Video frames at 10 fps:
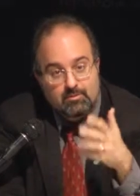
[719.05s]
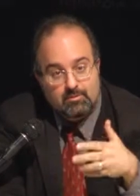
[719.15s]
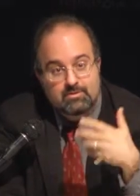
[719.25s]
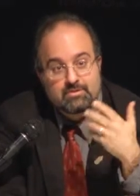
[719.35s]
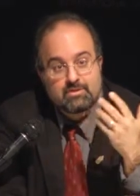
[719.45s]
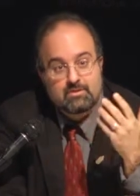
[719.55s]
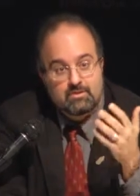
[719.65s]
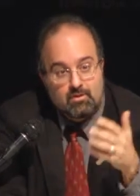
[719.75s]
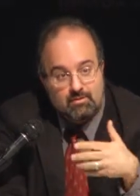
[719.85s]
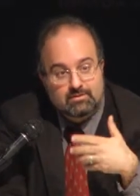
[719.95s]

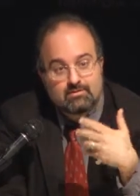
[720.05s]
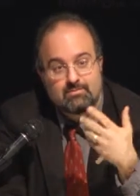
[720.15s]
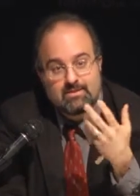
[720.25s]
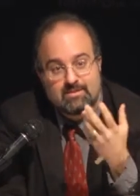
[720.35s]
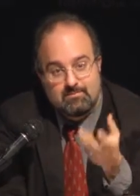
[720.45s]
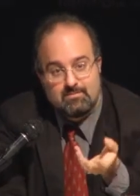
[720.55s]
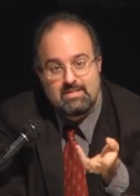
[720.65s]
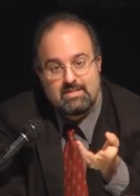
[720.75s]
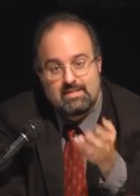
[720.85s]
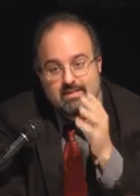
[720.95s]
Persian, Ottoman
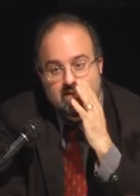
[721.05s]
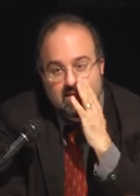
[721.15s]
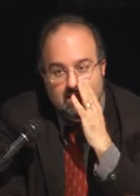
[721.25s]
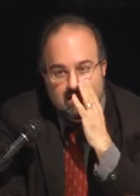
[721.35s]
meaning,